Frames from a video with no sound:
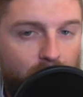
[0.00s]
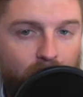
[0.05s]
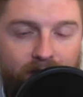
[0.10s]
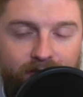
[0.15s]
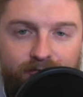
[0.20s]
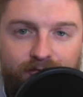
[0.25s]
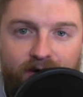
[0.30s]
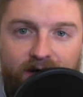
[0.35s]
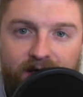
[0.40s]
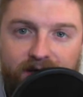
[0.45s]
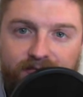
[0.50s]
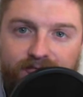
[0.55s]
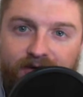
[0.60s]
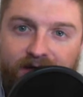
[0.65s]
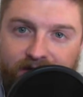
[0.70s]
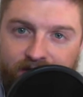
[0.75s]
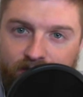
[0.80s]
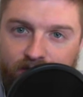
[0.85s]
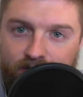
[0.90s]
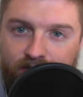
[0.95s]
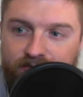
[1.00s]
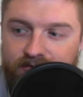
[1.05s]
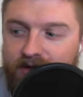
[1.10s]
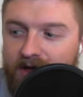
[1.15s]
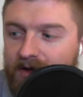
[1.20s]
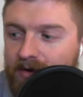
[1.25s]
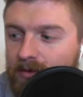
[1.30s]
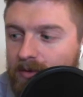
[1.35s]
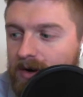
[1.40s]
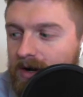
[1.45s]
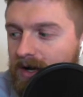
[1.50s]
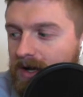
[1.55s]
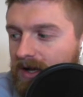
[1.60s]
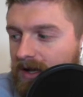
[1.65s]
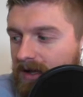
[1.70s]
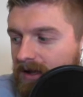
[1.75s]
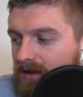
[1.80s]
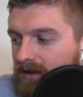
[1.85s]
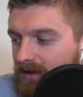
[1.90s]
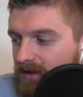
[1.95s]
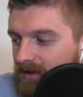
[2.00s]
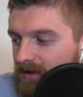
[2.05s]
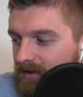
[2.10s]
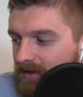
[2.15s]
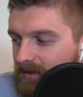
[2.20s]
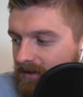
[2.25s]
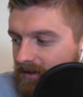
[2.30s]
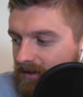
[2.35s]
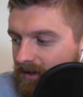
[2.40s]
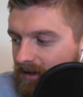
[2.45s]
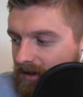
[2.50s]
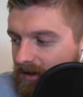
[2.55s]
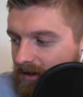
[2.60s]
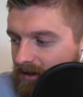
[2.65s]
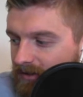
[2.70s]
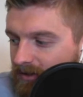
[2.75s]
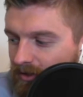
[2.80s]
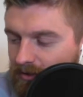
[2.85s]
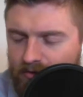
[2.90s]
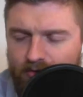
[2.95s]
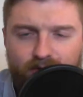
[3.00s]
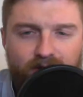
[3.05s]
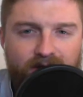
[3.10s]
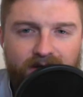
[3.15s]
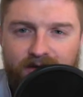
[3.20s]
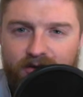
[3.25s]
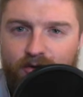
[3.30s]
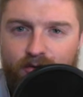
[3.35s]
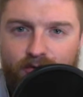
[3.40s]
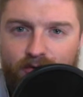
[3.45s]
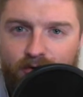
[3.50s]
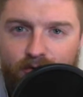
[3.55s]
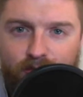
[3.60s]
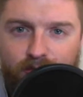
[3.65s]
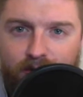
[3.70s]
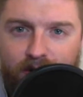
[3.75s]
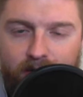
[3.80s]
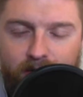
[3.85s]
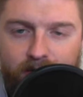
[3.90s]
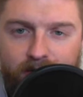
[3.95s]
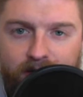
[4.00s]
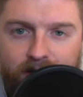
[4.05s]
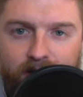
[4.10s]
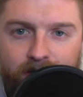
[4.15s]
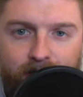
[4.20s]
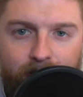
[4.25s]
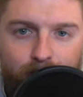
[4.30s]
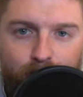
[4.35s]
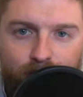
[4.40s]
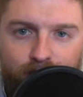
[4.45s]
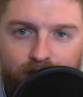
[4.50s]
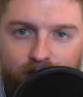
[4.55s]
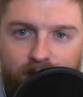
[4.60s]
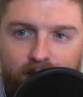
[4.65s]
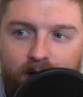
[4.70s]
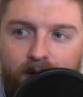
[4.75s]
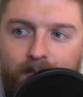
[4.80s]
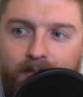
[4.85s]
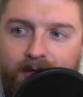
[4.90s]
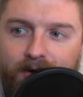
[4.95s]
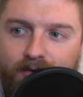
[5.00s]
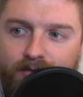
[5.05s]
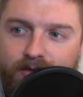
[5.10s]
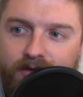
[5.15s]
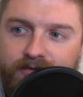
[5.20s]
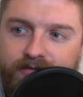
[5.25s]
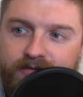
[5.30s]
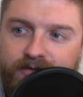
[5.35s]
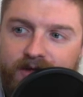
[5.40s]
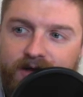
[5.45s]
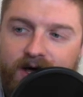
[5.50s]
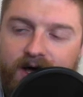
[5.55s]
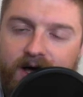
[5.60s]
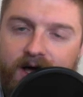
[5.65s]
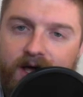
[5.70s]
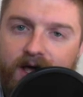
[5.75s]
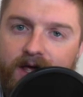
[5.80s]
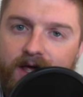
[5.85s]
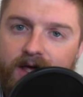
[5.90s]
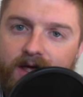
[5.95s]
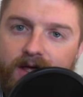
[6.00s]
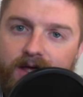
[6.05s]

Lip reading: find vendors? How do I, you probably come up with a better list than I,